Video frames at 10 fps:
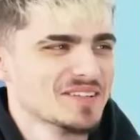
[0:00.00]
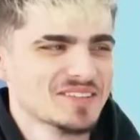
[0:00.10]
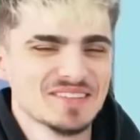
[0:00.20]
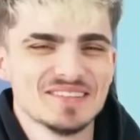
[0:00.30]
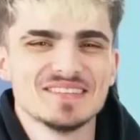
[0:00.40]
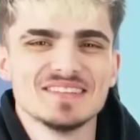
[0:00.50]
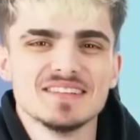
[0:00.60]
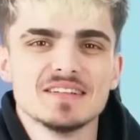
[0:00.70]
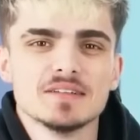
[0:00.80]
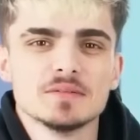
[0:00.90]

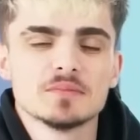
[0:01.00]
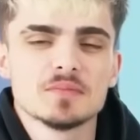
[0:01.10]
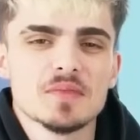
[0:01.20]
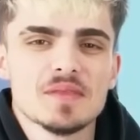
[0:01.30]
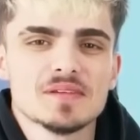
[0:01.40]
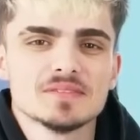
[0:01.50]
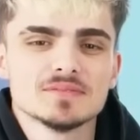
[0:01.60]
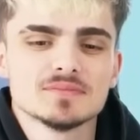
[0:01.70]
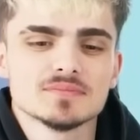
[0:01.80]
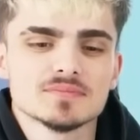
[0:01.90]

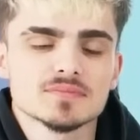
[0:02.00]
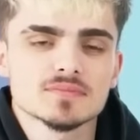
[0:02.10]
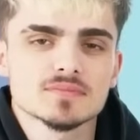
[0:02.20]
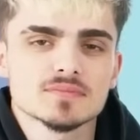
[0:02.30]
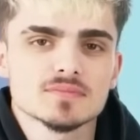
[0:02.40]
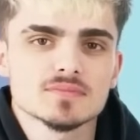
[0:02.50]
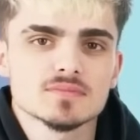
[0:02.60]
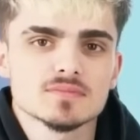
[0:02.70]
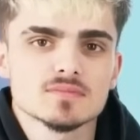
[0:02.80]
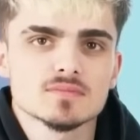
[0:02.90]
(not speaking)